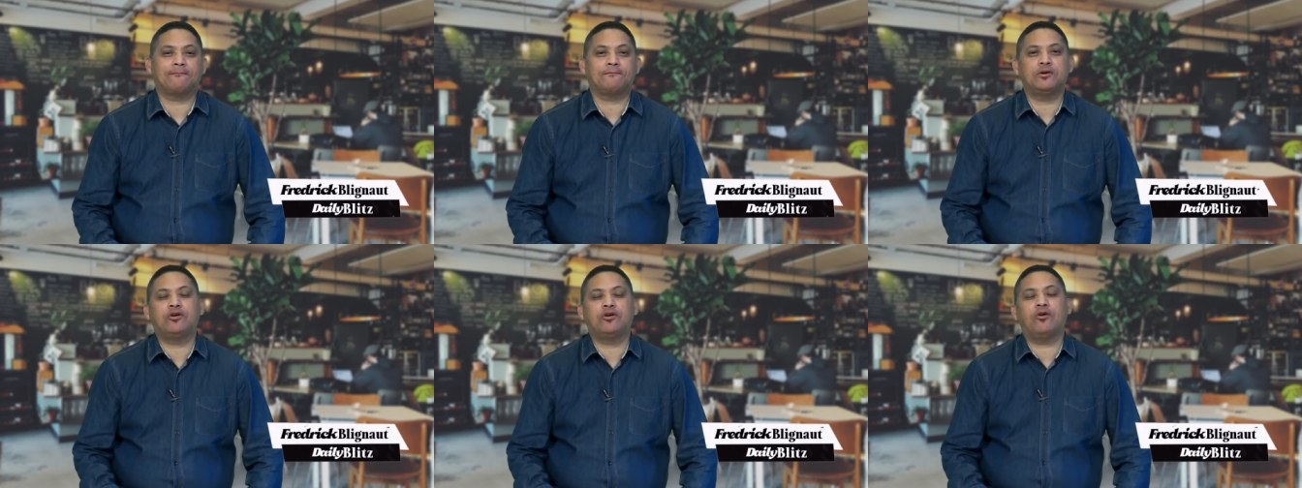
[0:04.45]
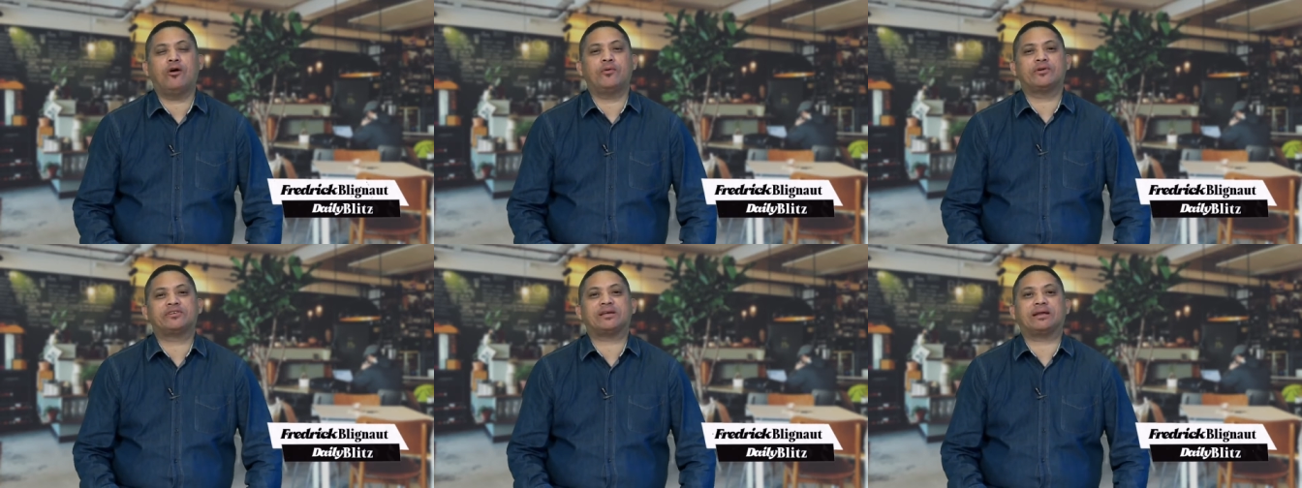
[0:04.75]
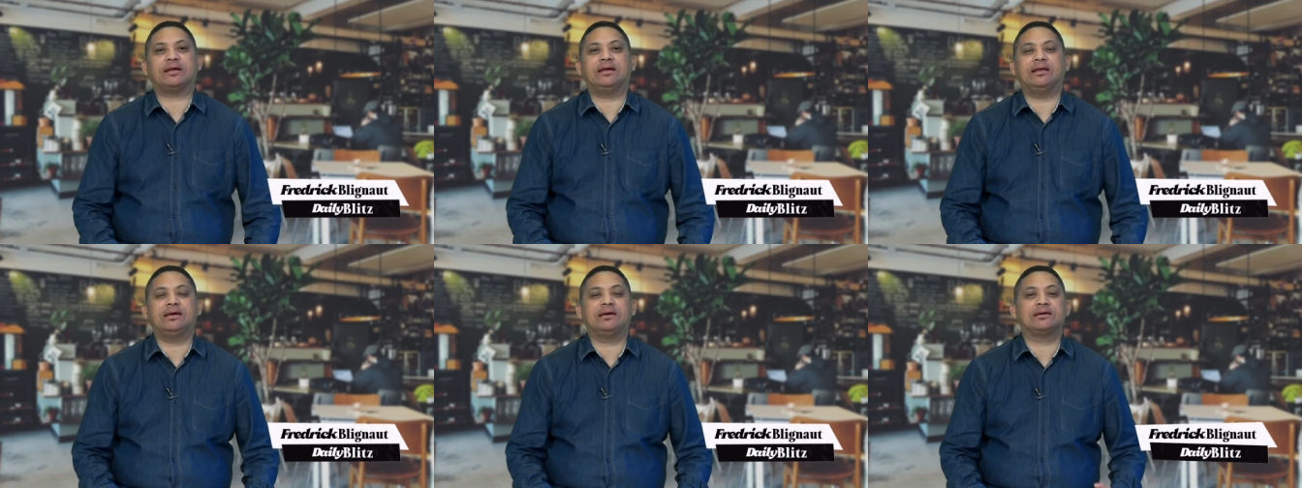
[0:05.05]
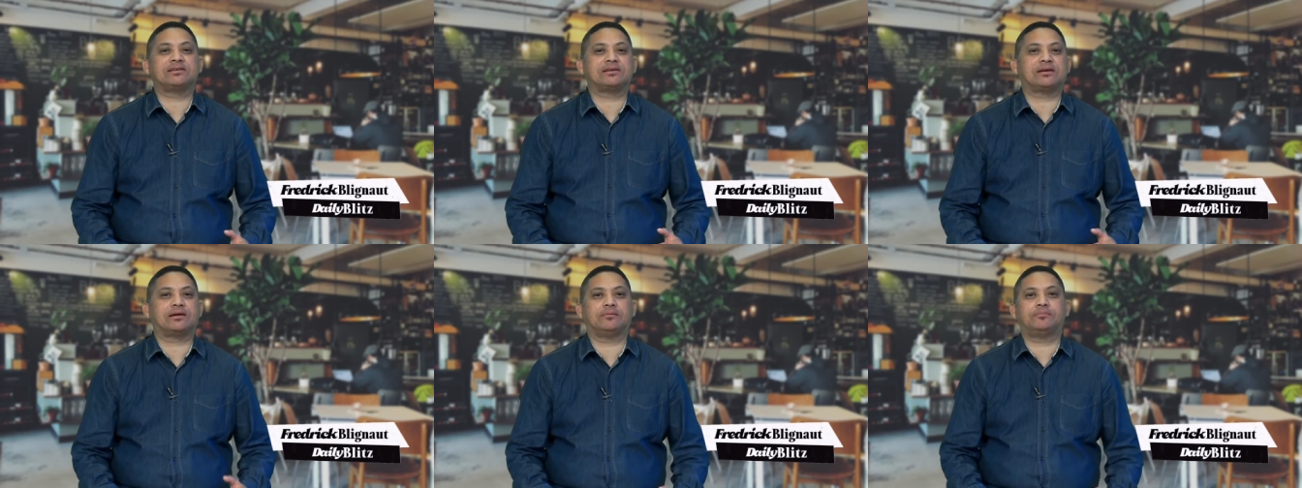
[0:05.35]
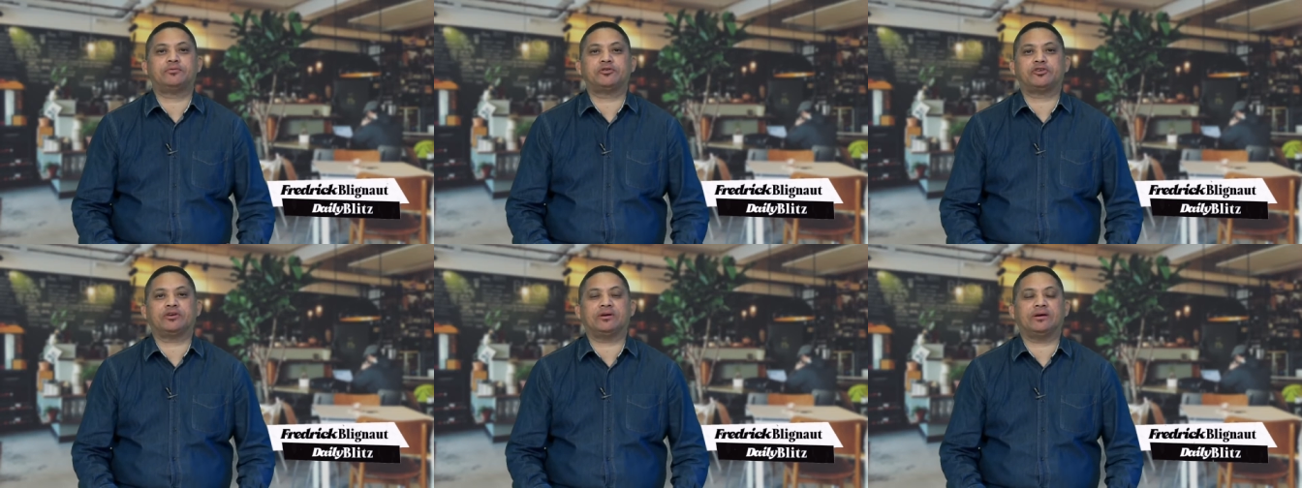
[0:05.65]
You know, I was reading a
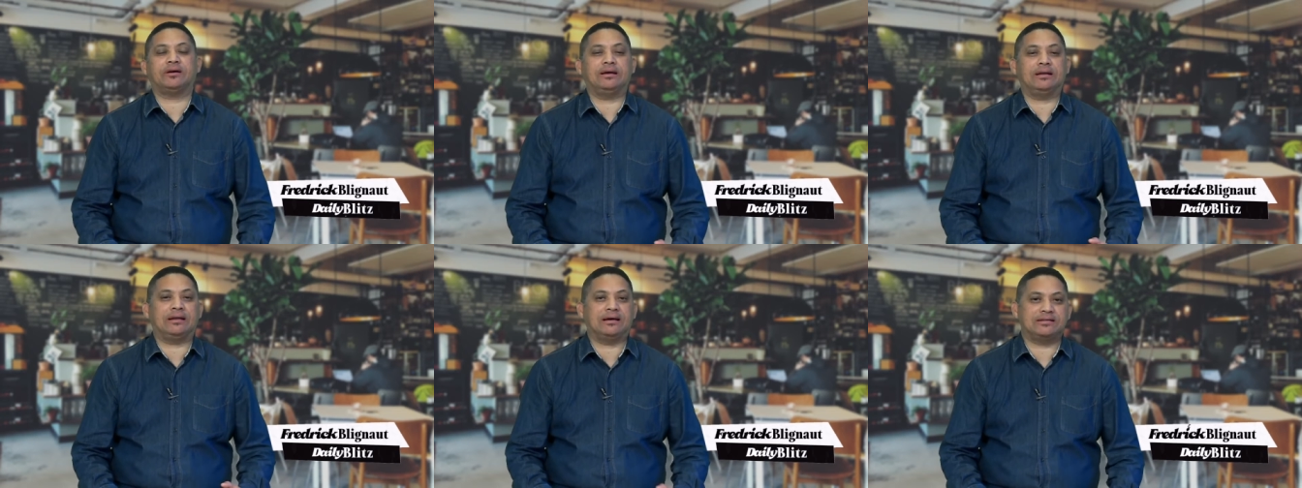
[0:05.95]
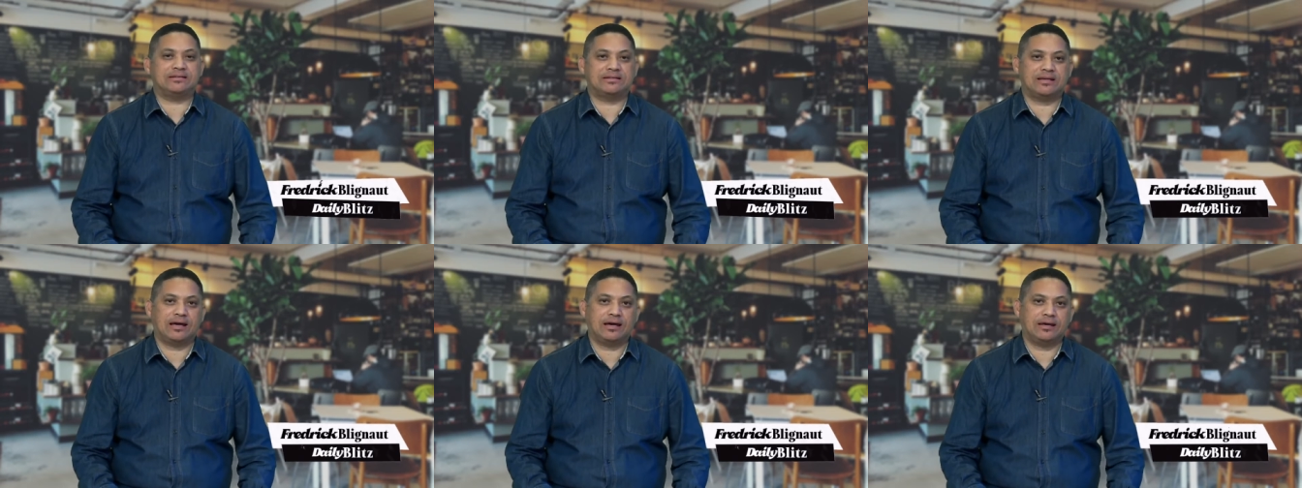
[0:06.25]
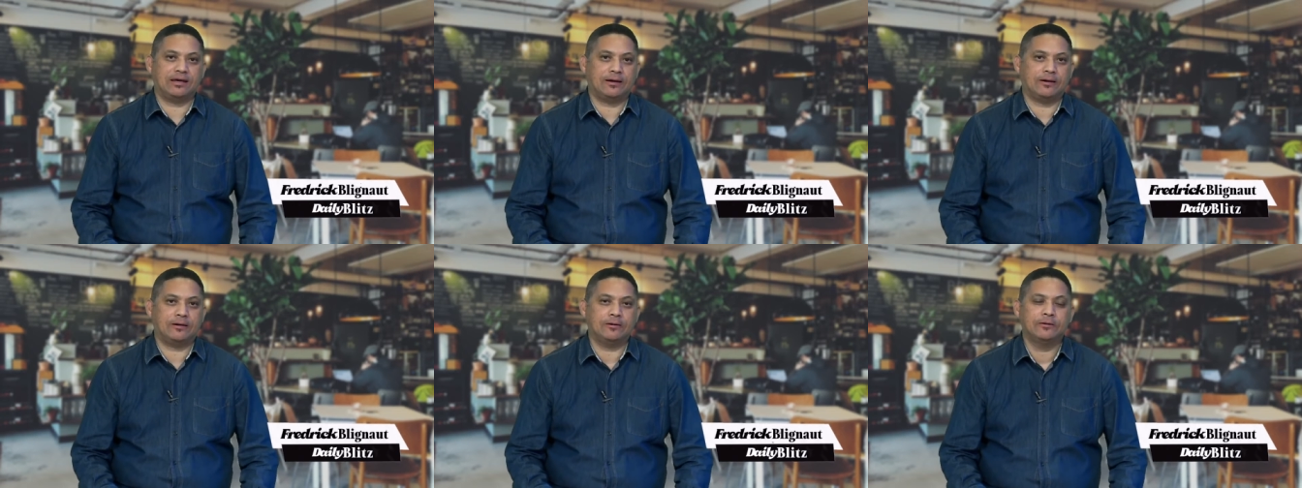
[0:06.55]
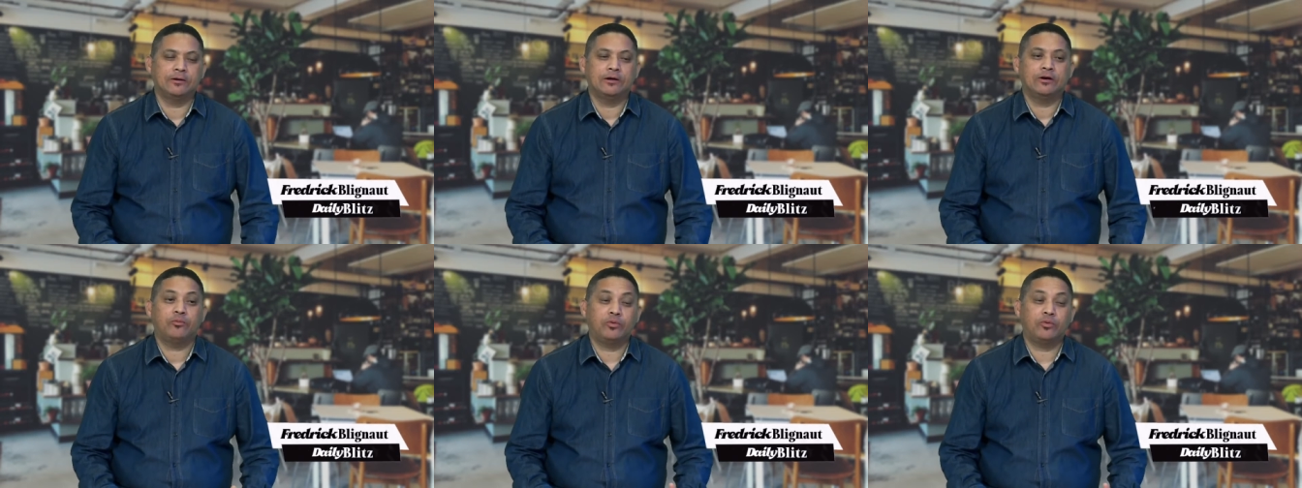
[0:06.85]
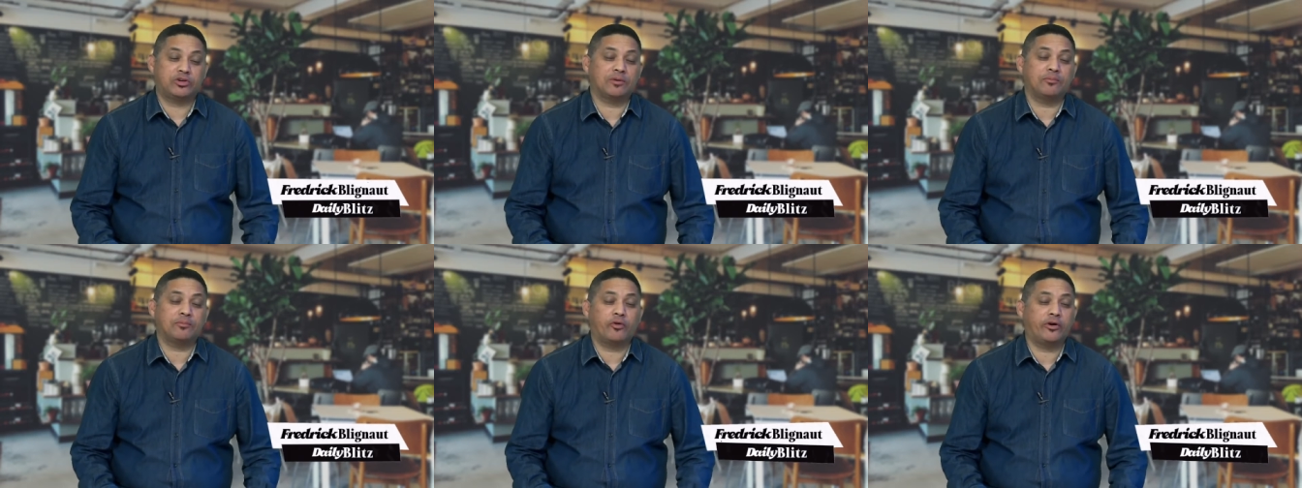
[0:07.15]
scripture in Isaiah,
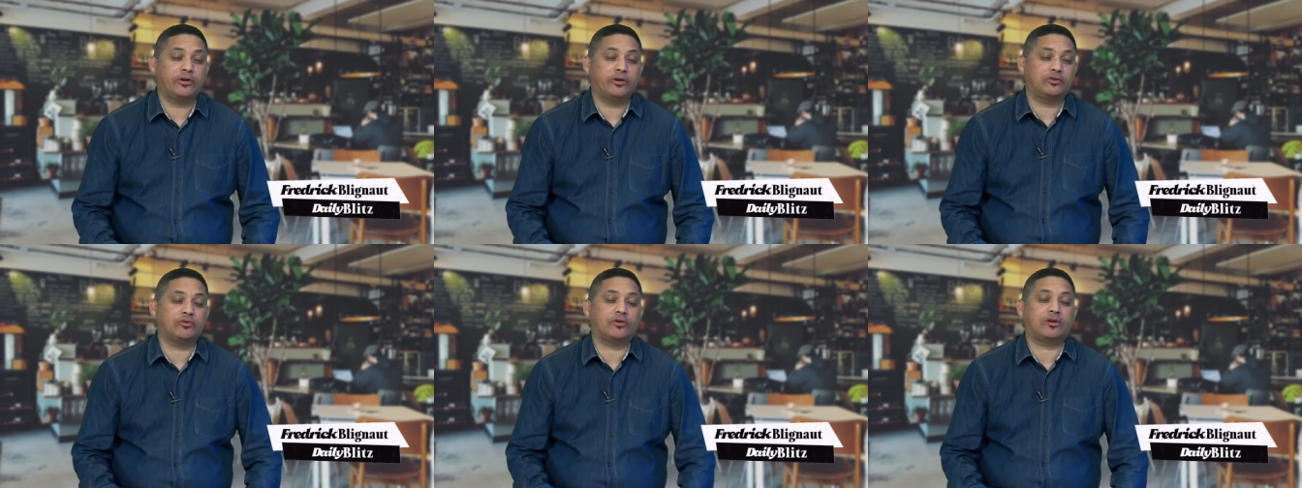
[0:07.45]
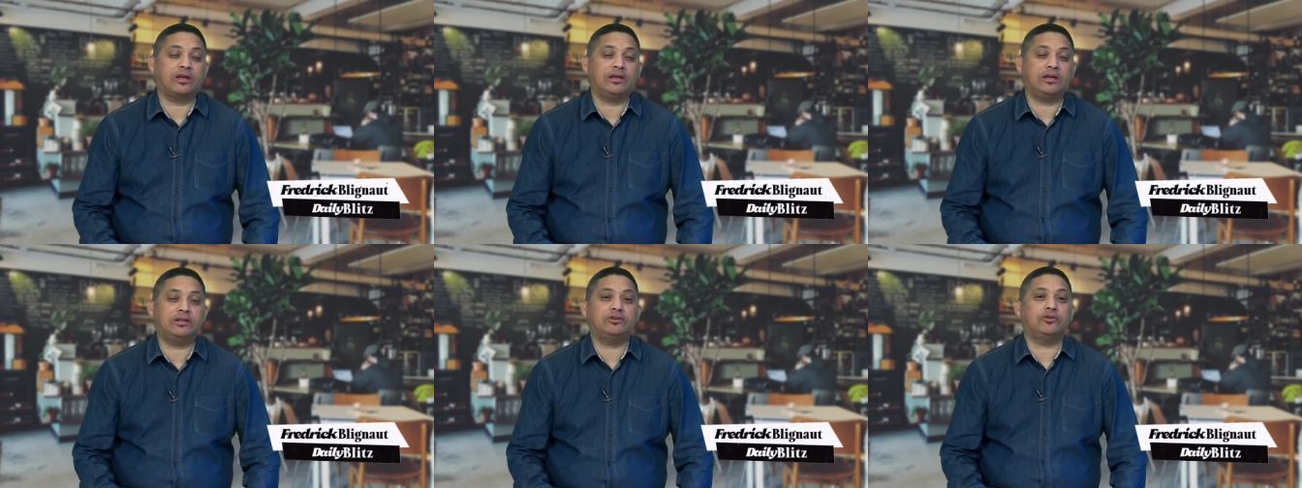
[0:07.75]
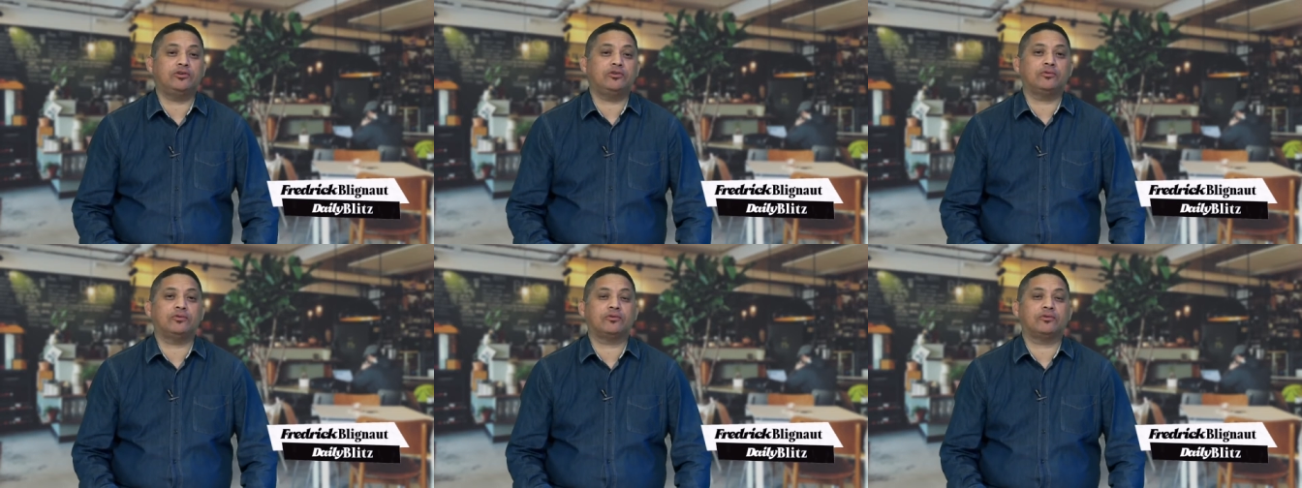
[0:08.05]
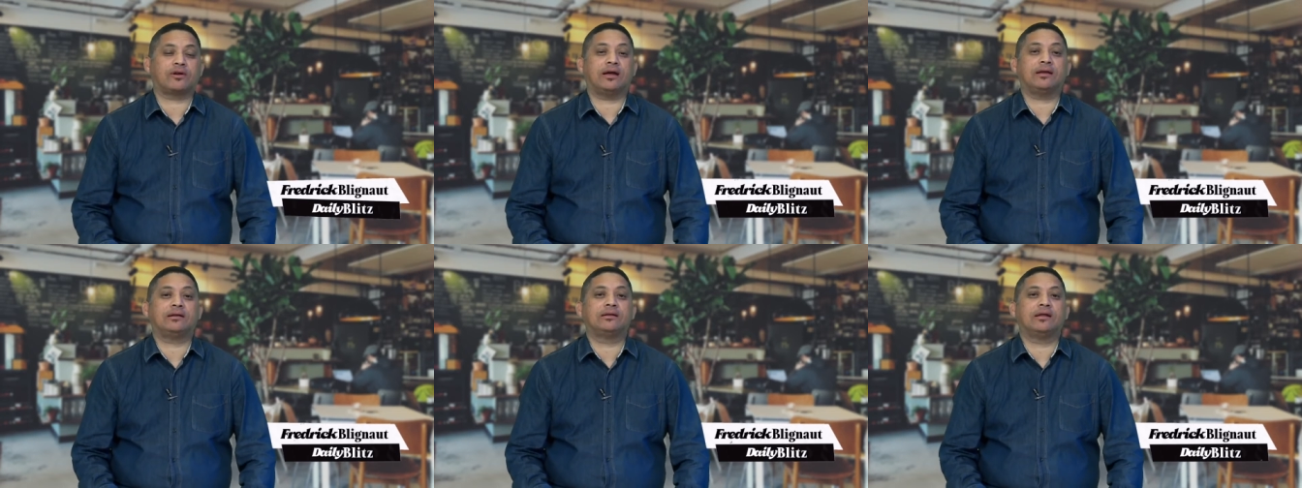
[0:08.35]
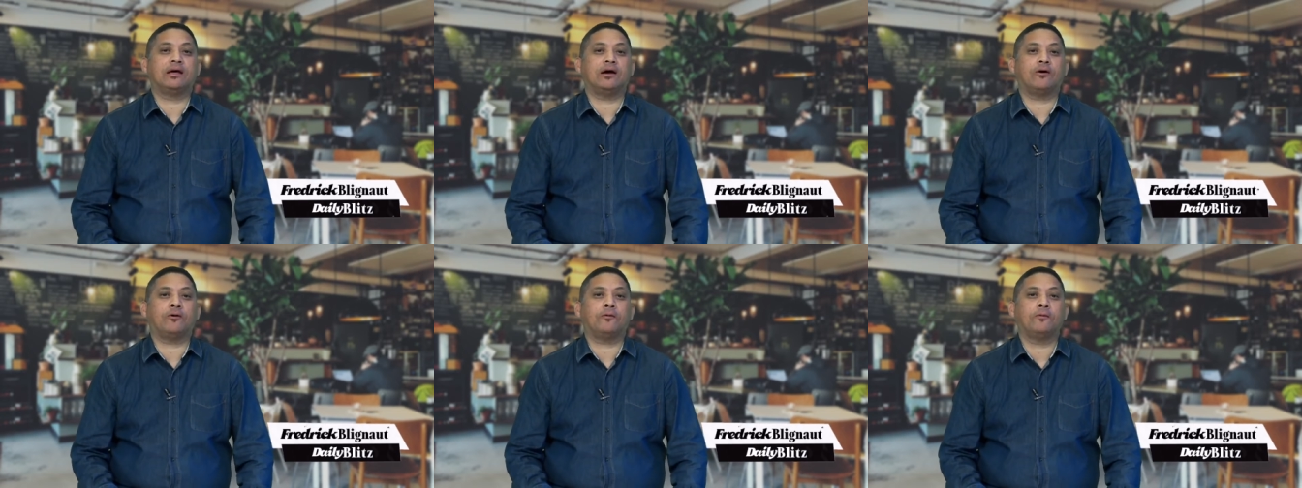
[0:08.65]
which I'm going to read to you right
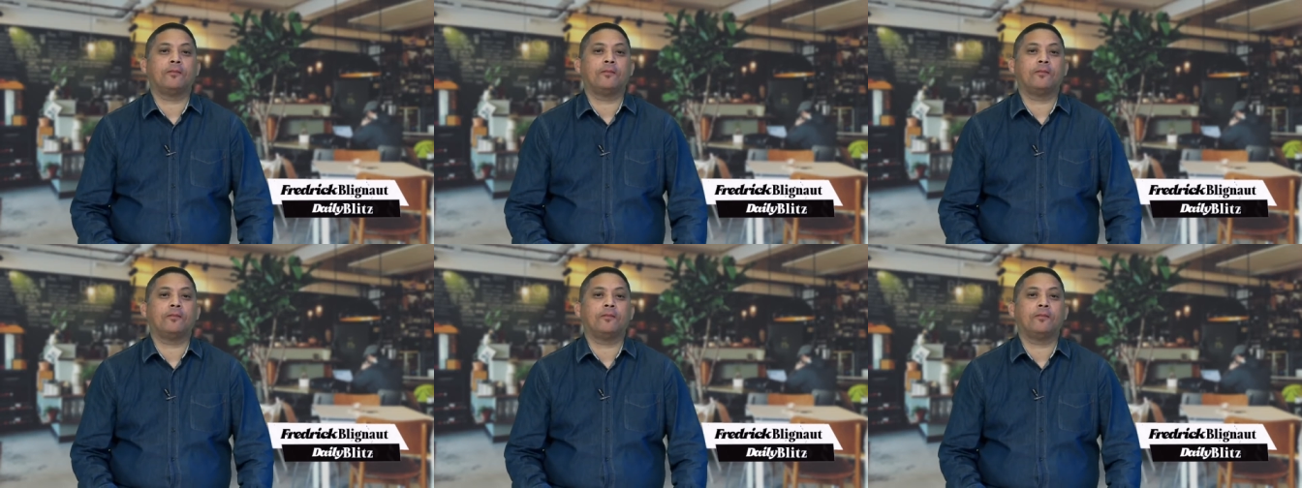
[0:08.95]
now.